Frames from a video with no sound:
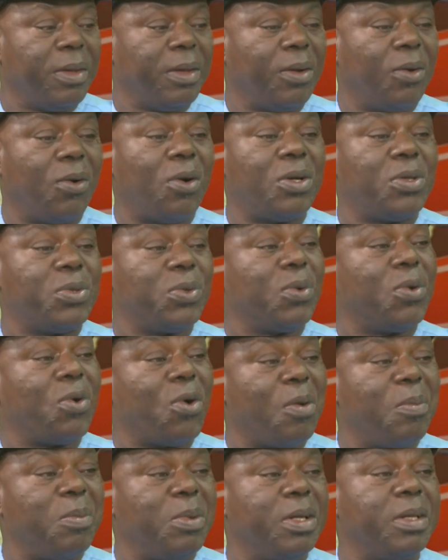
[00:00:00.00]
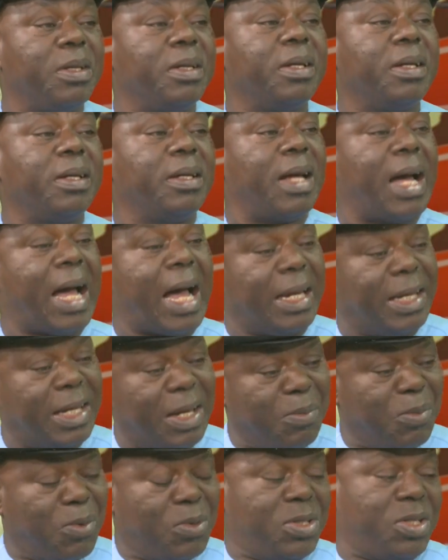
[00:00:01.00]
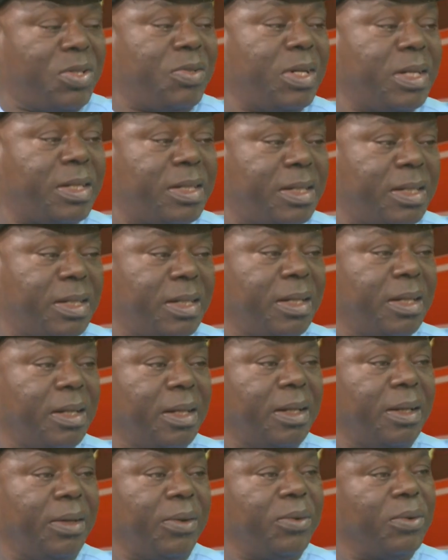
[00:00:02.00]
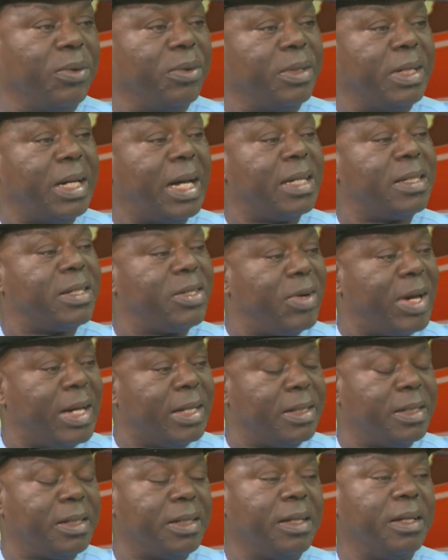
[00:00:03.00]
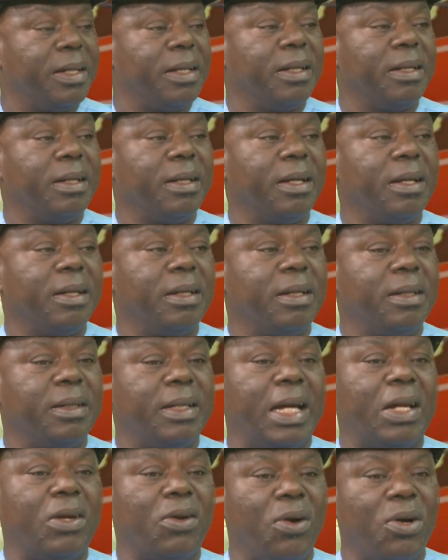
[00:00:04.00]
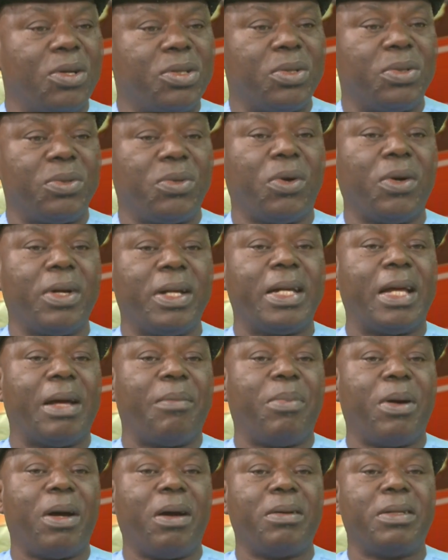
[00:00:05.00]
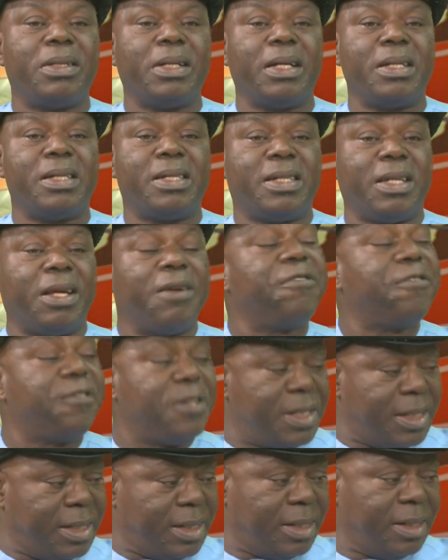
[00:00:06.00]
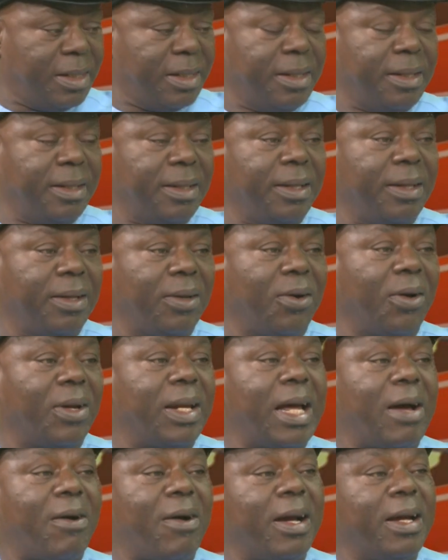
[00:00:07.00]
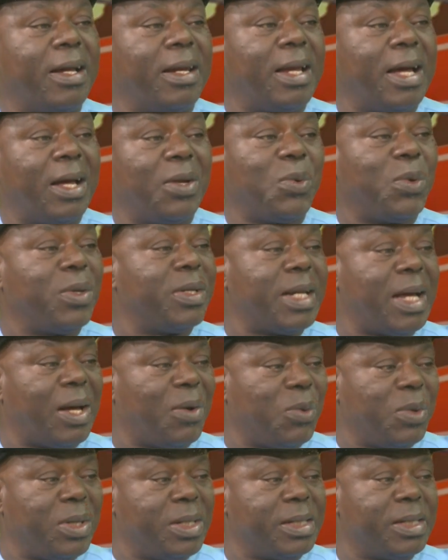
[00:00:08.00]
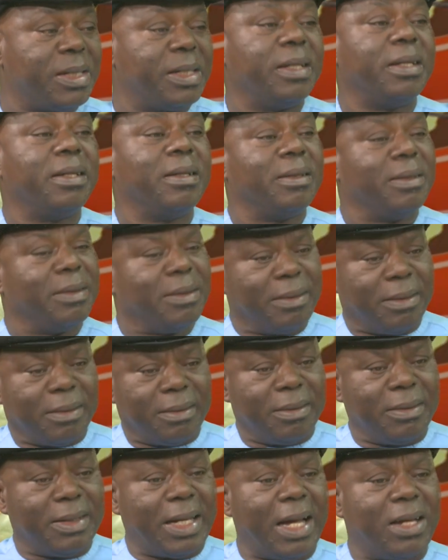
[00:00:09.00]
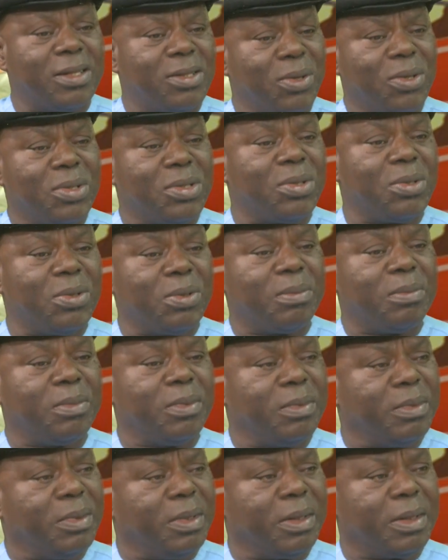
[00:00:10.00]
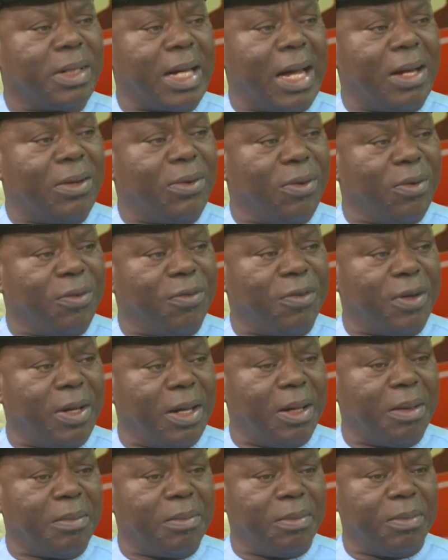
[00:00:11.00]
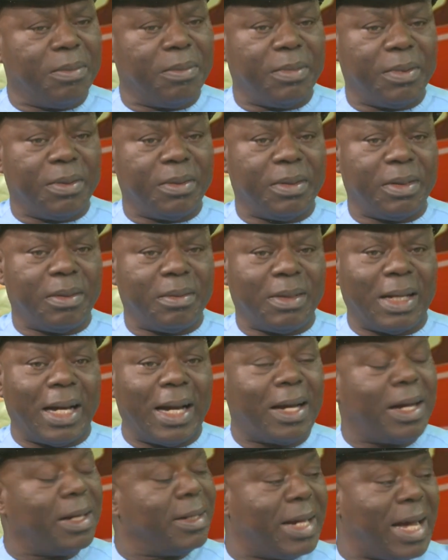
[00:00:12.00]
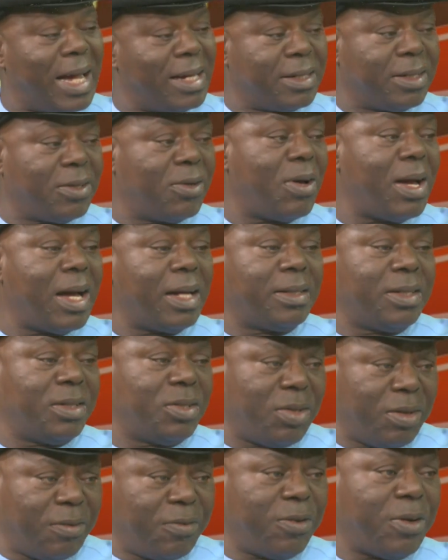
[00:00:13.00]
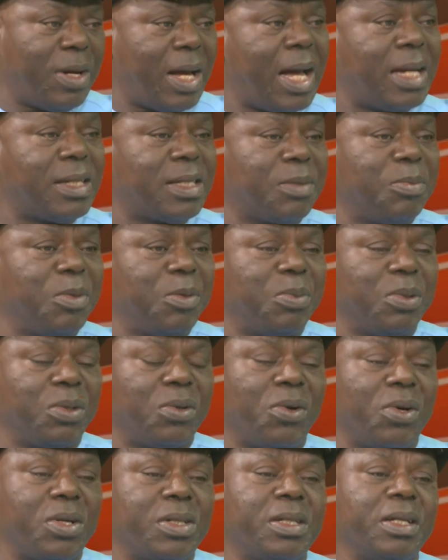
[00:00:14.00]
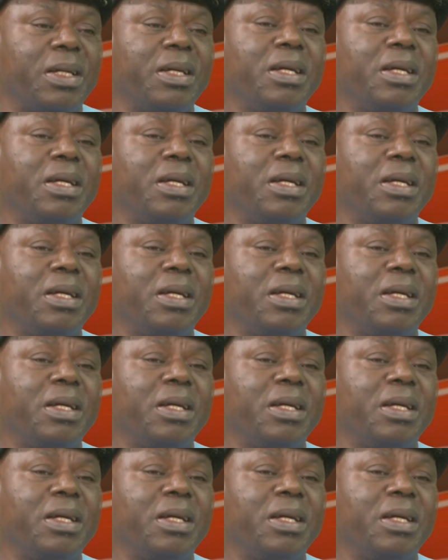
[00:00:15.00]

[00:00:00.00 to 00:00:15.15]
ought to come in and demonstrate, their strength. Then also talking about safety on our inland waterways. There is also a kind of like a daisical attitude, if you ask me, because